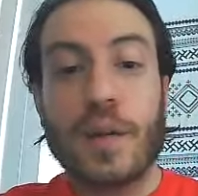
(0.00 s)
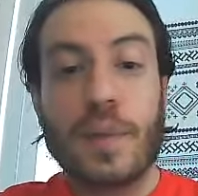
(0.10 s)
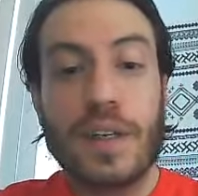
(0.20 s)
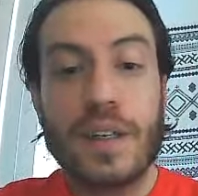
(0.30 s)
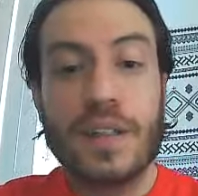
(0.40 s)

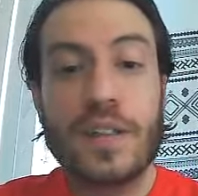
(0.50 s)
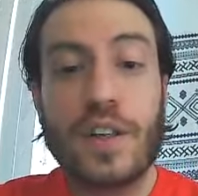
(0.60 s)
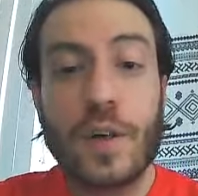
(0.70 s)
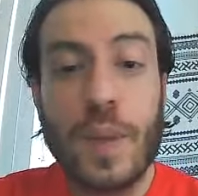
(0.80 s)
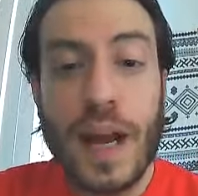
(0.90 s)
because
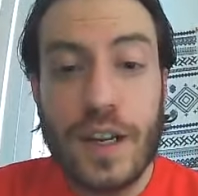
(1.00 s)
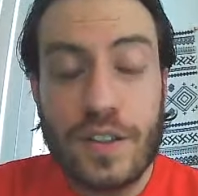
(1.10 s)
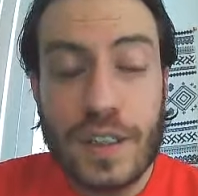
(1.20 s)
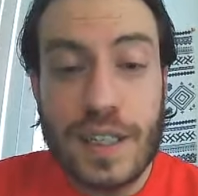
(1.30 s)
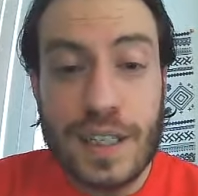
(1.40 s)

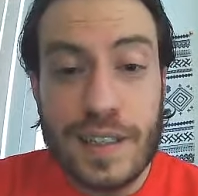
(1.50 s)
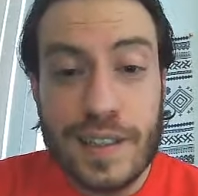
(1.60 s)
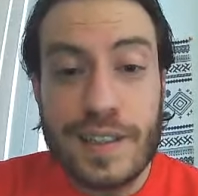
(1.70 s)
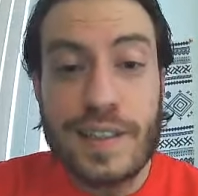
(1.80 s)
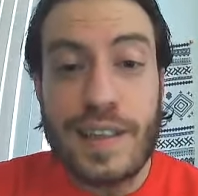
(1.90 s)
Kirkpatrick
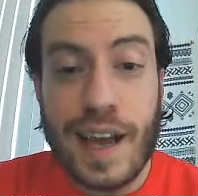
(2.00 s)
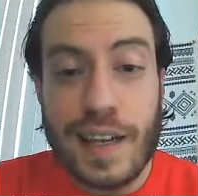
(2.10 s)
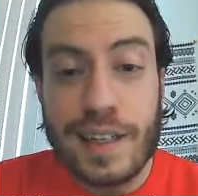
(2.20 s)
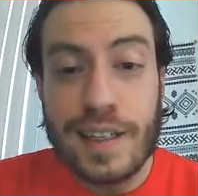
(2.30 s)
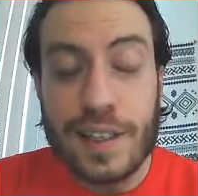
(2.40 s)
is
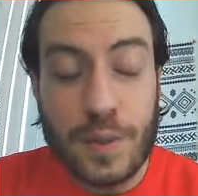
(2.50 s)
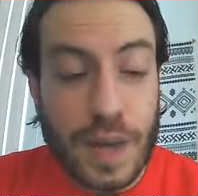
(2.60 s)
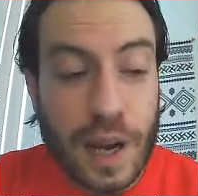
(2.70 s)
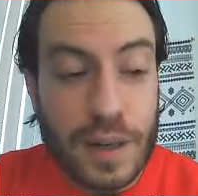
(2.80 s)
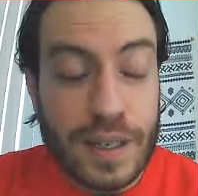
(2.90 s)
standing his
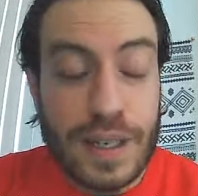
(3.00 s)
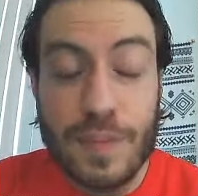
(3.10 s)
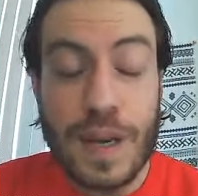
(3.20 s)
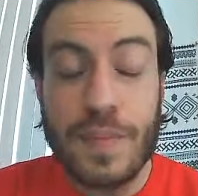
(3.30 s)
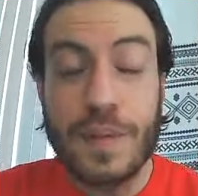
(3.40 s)
ground.
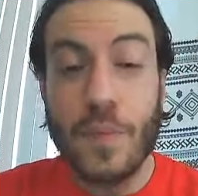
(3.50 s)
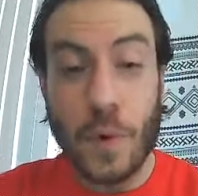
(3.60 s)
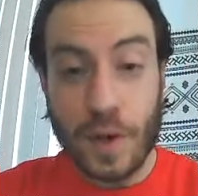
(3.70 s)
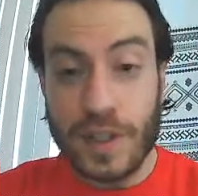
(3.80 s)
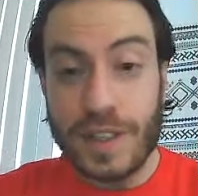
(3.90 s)
He might be
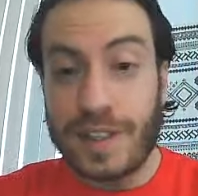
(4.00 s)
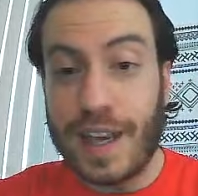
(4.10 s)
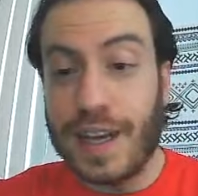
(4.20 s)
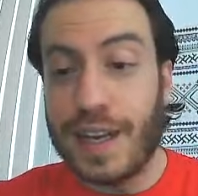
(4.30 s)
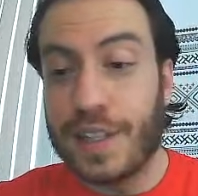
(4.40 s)
more than
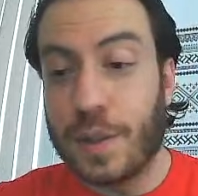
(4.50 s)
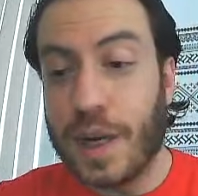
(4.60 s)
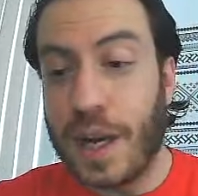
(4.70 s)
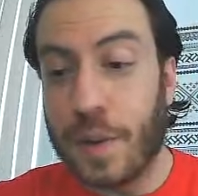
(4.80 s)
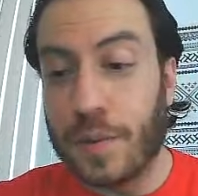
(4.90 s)
standing his
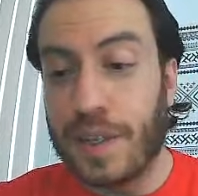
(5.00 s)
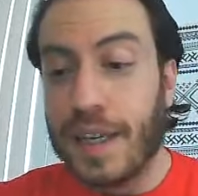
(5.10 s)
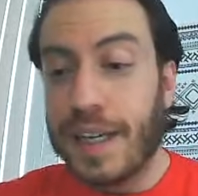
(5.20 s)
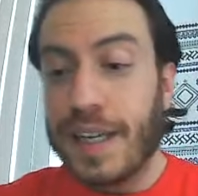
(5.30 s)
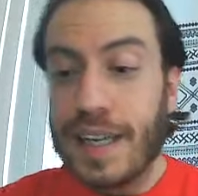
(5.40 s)
ground,
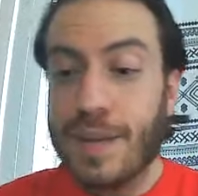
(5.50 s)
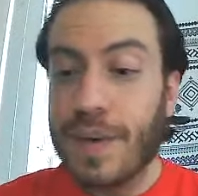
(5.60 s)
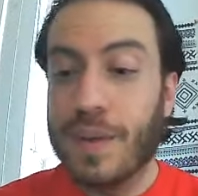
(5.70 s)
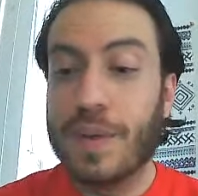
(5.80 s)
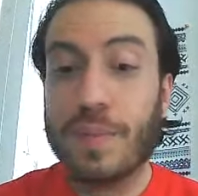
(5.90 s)
he
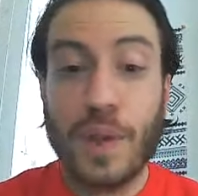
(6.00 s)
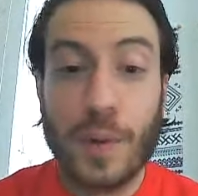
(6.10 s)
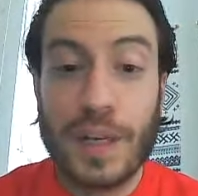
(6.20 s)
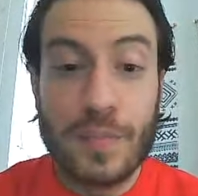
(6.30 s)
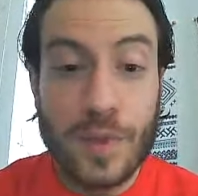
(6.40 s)
might be
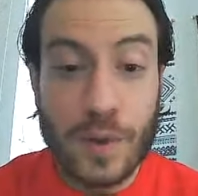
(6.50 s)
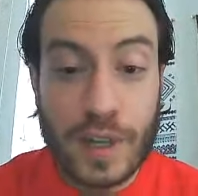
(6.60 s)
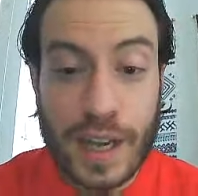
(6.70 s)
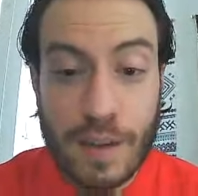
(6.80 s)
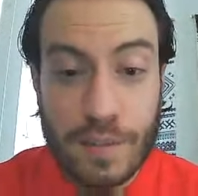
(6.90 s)
blowing up the
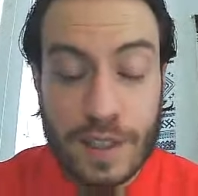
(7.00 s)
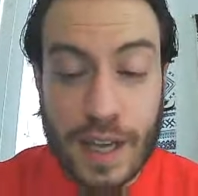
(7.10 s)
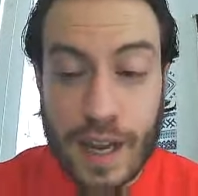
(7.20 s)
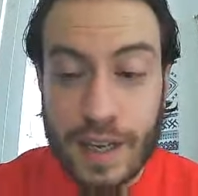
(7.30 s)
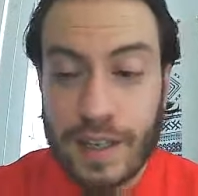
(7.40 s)
whole game
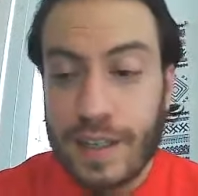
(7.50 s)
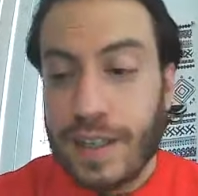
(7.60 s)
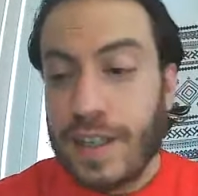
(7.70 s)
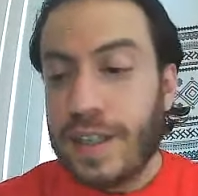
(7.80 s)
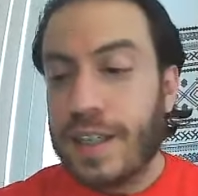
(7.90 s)
tonight.
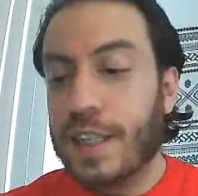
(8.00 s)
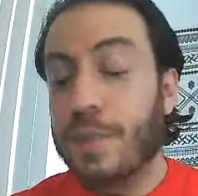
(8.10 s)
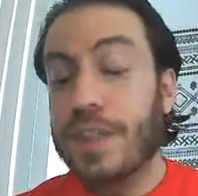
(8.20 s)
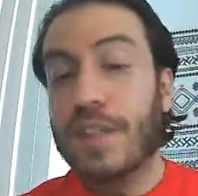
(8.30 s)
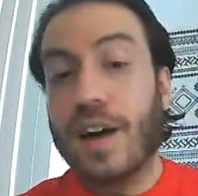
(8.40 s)
He's
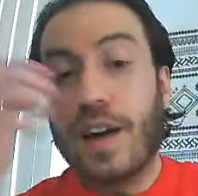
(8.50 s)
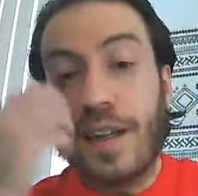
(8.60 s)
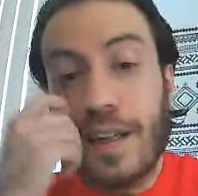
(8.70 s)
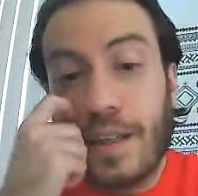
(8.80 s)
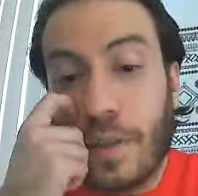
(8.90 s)
been
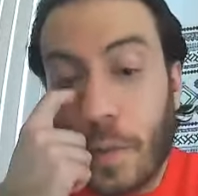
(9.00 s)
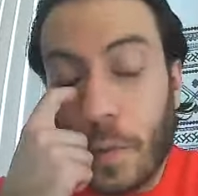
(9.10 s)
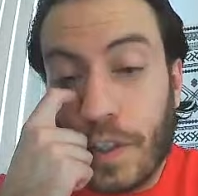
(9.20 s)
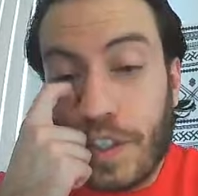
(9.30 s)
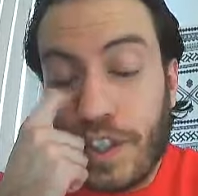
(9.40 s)
talking
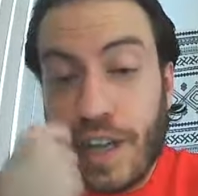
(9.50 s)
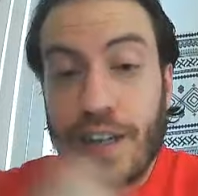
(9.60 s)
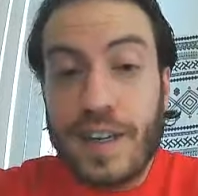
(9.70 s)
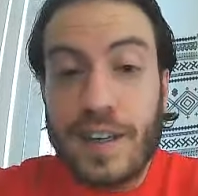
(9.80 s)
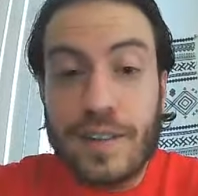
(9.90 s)
with
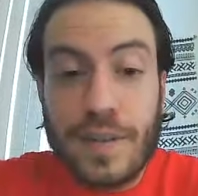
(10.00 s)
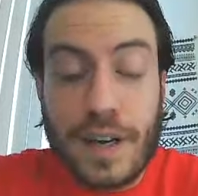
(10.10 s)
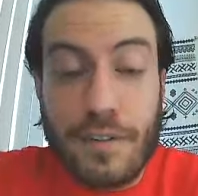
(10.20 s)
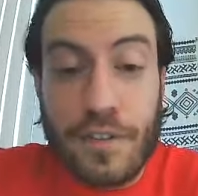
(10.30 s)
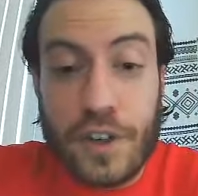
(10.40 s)
Shayna
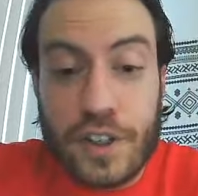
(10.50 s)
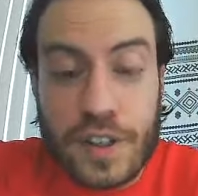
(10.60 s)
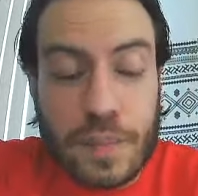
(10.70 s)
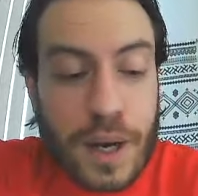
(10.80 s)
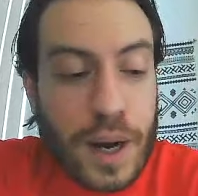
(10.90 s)
at
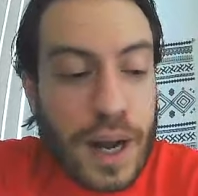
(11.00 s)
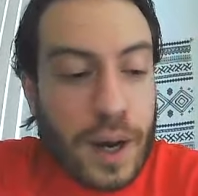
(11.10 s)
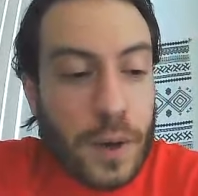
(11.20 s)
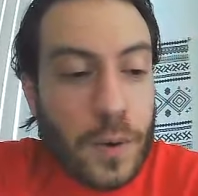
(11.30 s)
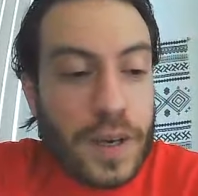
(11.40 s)
first about
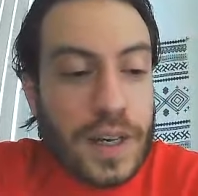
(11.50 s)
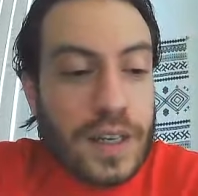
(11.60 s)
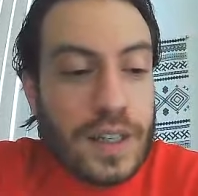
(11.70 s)
how